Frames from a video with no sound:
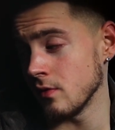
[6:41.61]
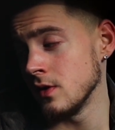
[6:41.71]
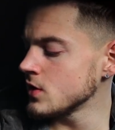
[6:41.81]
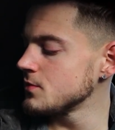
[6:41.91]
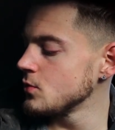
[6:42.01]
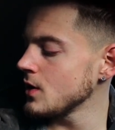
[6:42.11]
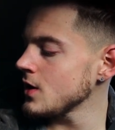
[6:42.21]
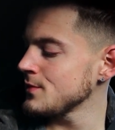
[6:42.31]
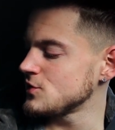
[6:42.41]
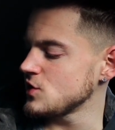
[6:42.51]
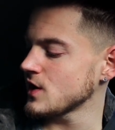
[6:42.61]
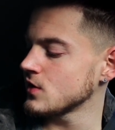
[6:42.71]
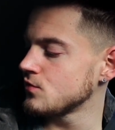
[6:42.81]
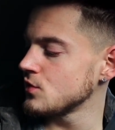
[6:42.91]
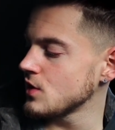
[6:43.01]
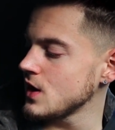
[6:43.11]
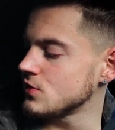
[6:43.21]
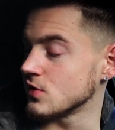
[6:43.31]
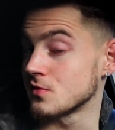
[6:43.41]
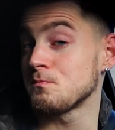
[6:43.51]
I'm going to be doing all my check-ins for the day
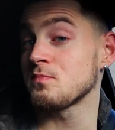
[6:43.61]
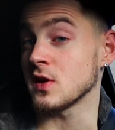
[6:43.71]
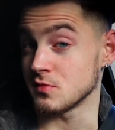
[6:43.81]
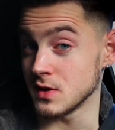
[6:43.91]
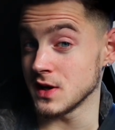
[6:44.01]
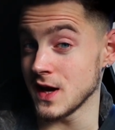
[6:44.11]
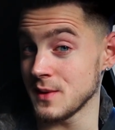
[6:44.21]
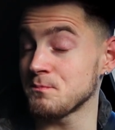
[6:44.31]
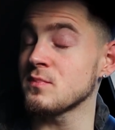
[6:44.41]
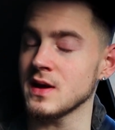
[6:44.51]
since it's Monday.